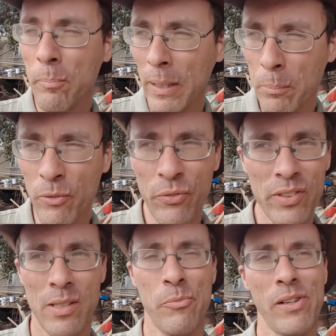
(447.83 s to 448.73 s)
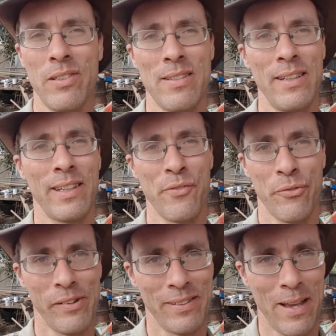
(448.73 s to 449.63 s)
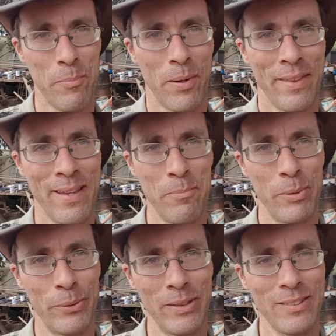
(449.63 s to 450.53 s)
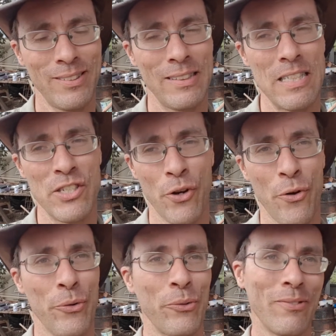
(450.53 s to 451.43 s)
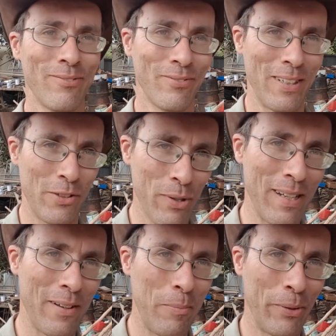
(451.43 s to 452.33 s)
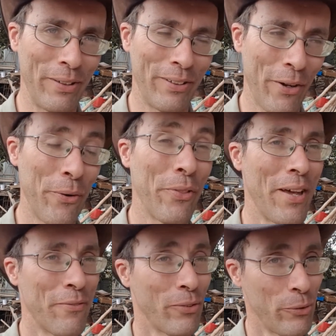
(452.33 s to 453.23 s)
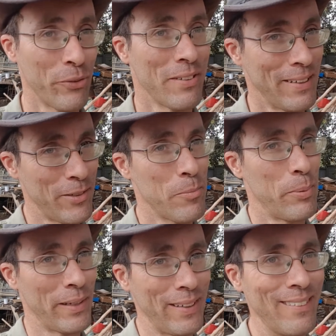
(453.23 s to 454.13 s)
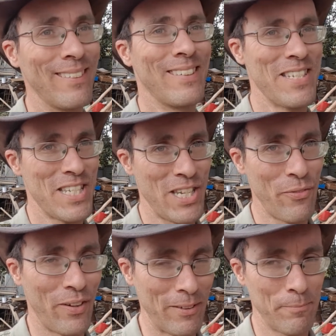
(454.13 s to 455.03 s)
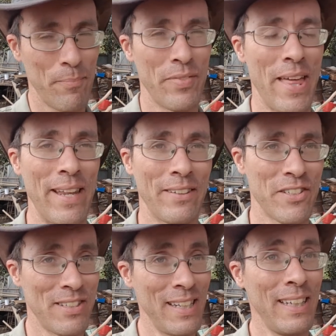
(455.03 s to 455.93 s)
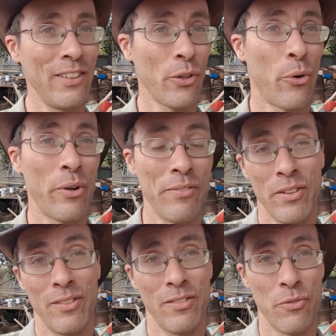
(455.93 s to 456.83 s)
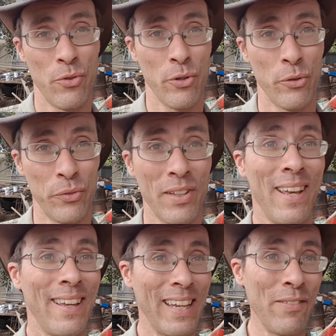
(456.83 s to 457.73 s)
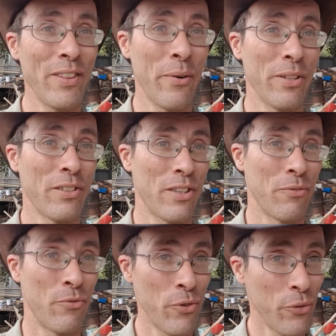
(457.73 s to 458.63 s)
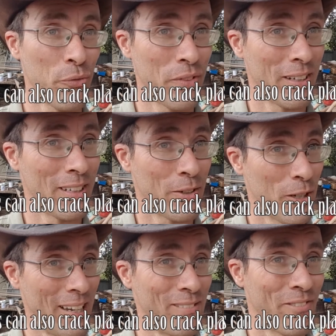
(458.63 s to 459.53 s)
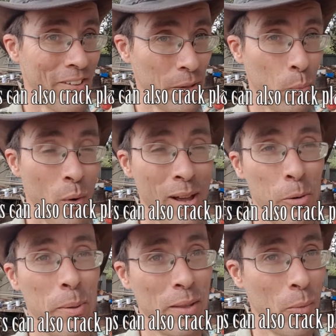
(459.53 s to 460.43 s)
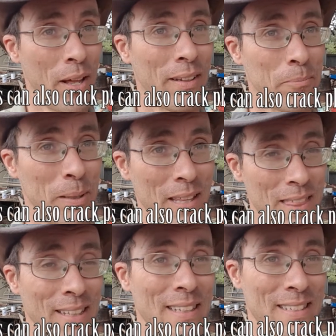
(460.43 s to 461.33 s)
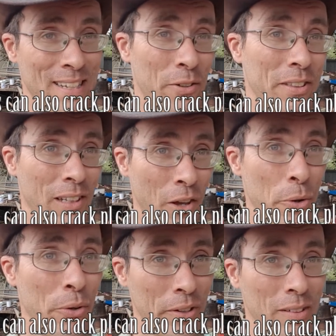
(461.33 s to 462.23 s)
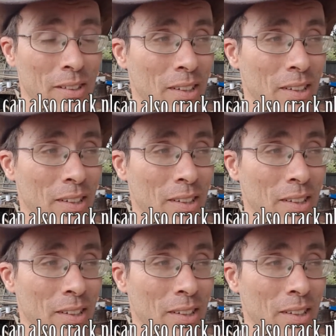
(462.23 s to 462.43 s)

People for some reason tend to get freaked out by that in buildings, so it's written into the building code that floors need to be stiffer than ceilings or even roofs, even though it's the roof that could very well be the one, be the thing that's got the load on it.